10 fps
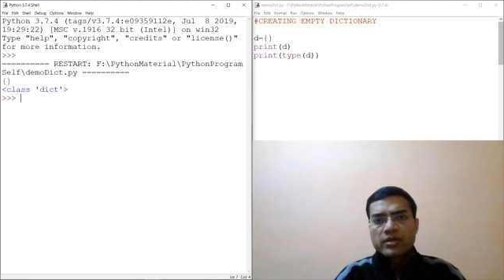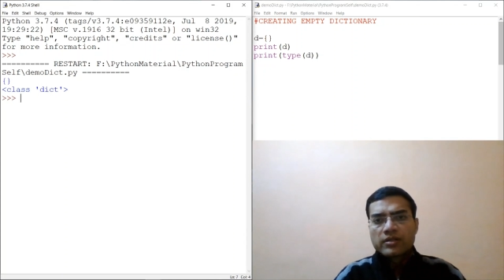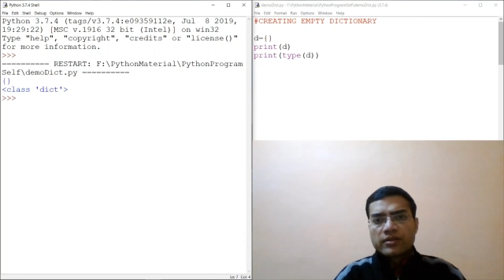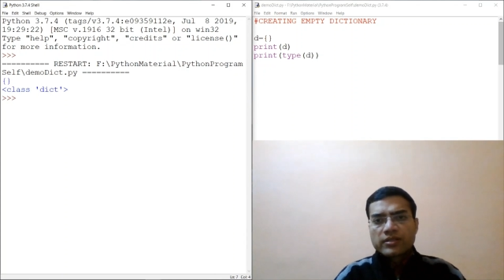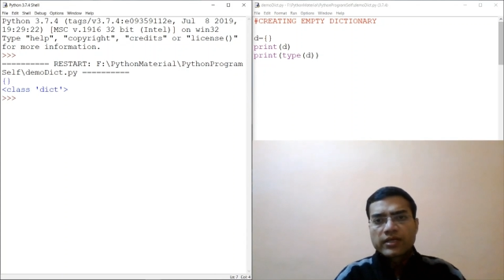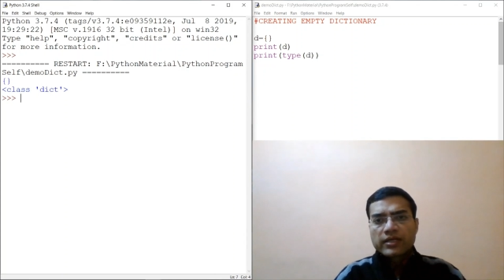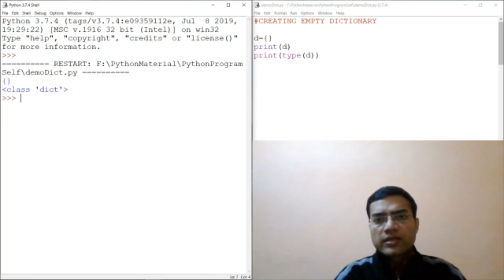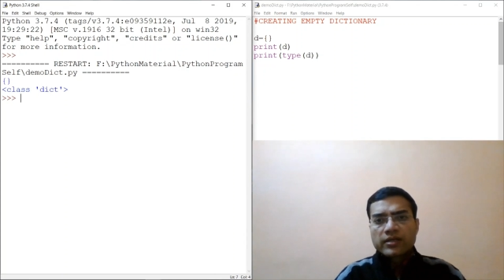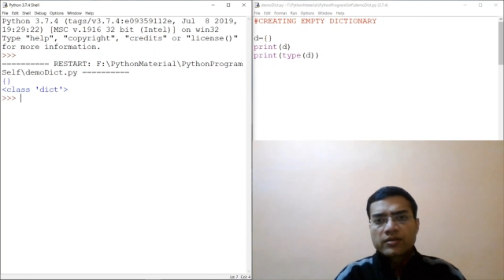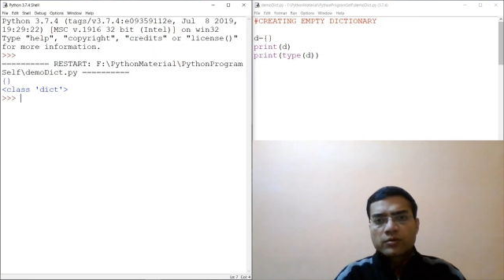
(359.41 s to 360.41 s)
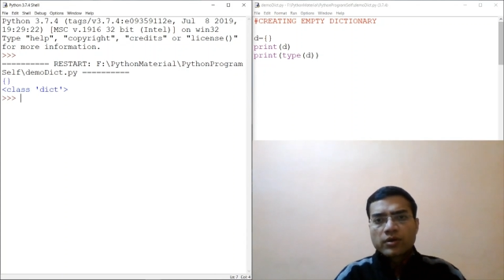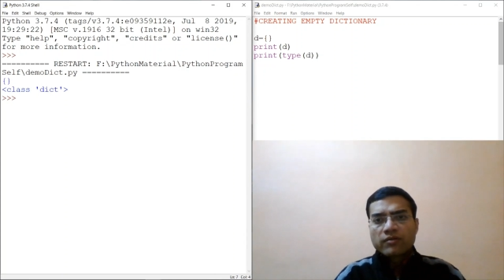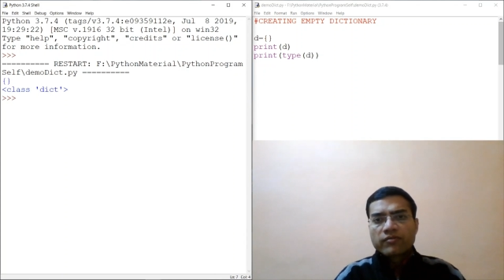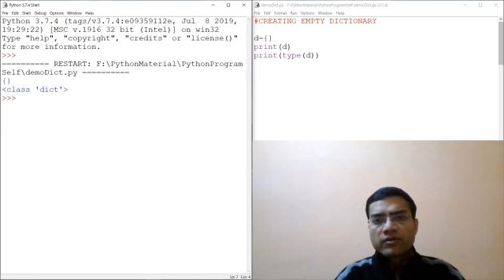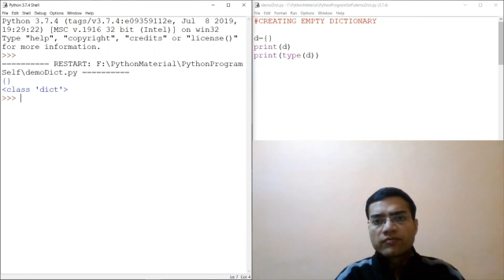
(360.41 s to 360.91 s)
The second line to
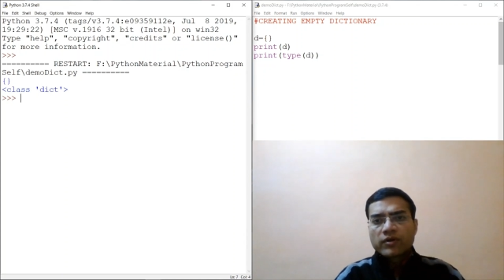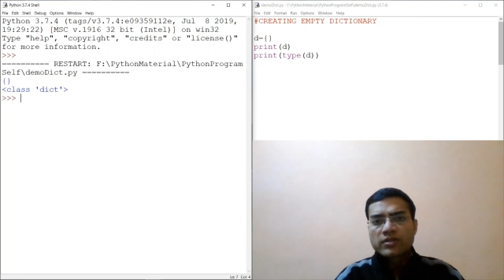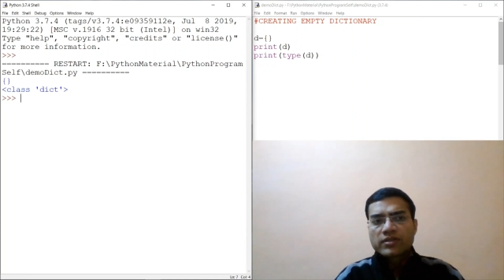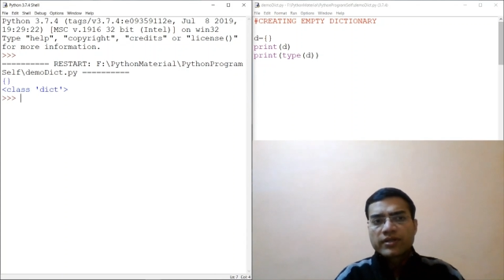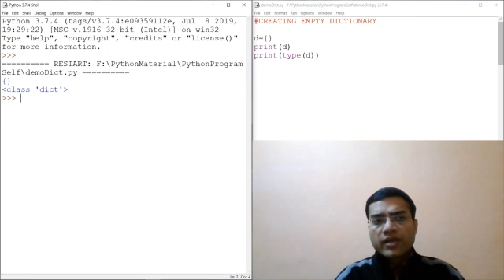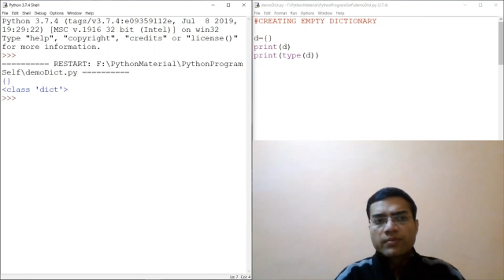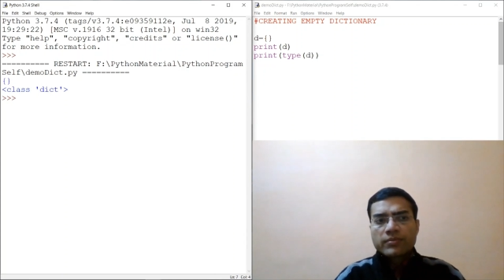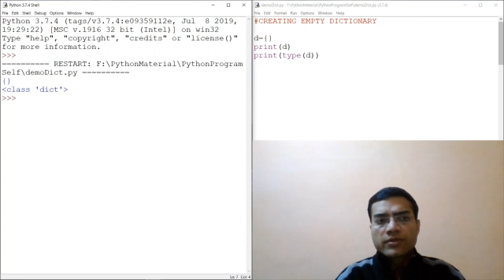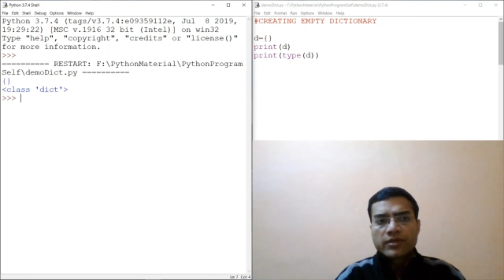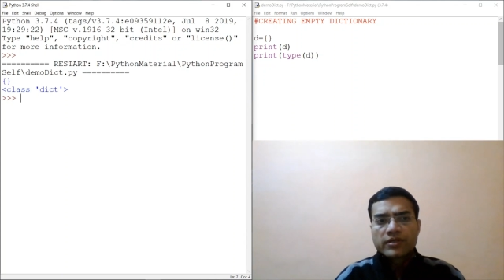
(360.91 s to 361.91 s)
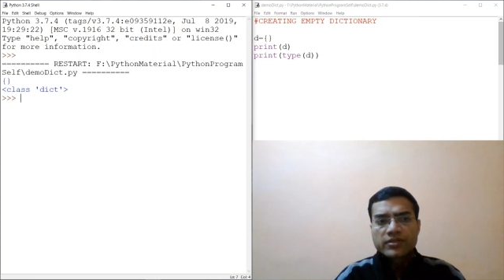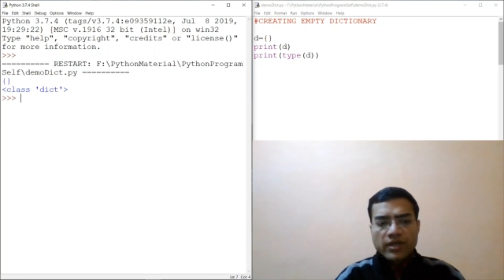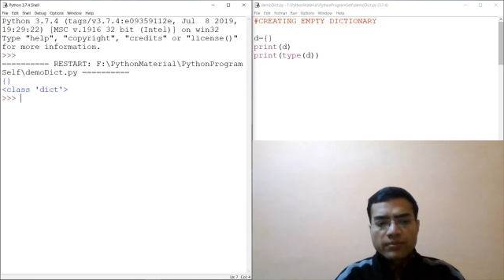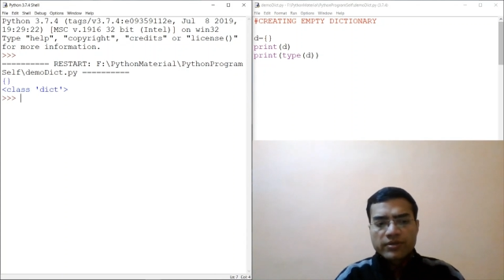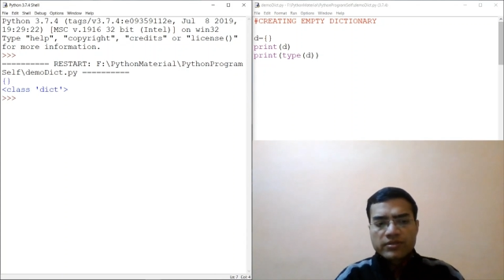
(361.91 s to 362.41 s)
confirm what is the type, its
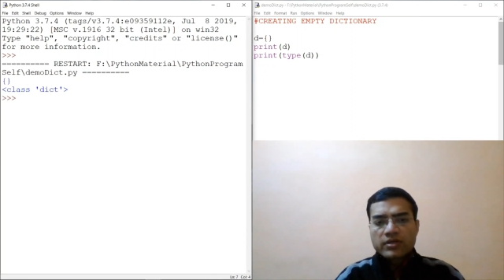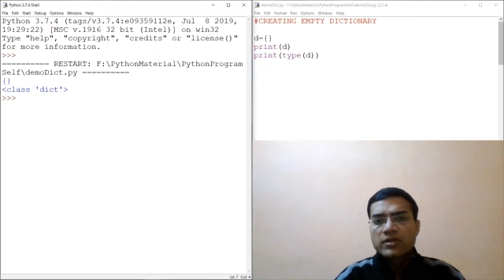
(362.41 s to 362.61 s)
type is the